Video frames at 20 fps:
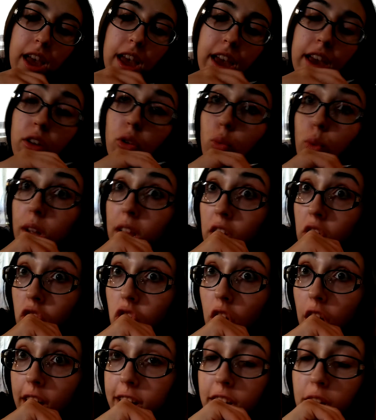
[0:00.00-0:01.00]
And what is
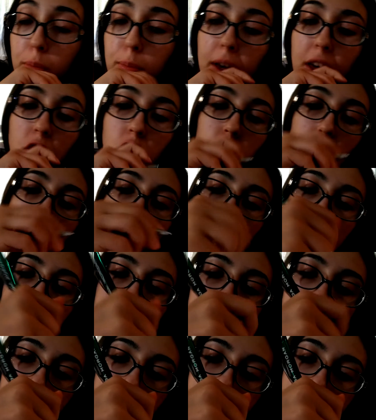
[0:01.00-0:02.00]
your occupation?
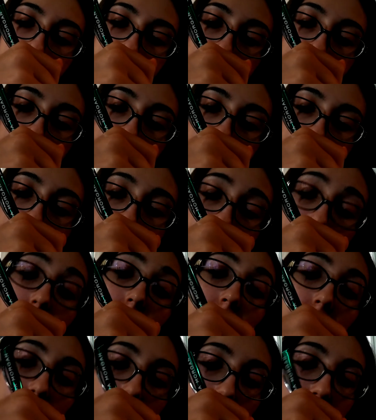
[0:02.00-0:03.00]

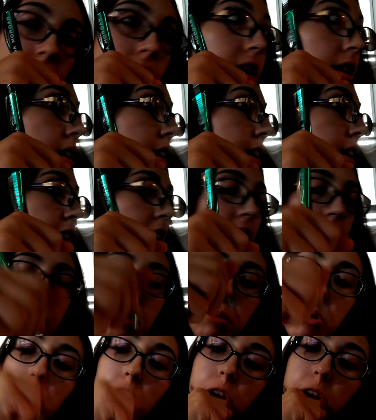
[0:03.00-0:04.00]
Ah,
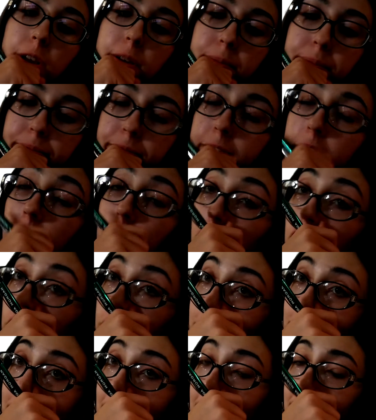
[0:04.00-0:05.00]
gamer.
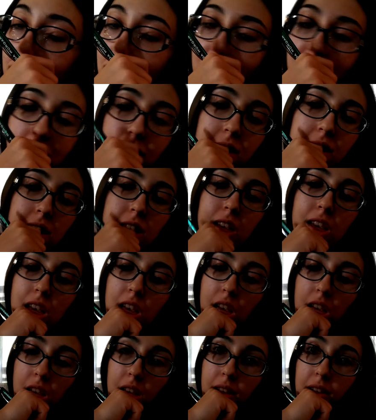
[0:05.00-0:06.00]
Should have guessed.
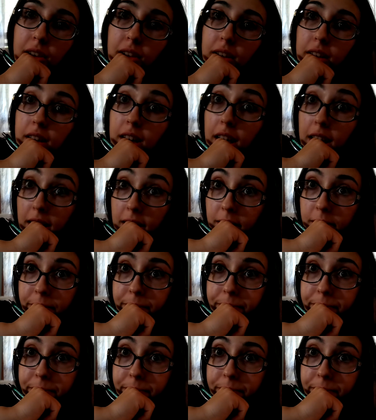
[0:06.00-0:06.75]
Huh?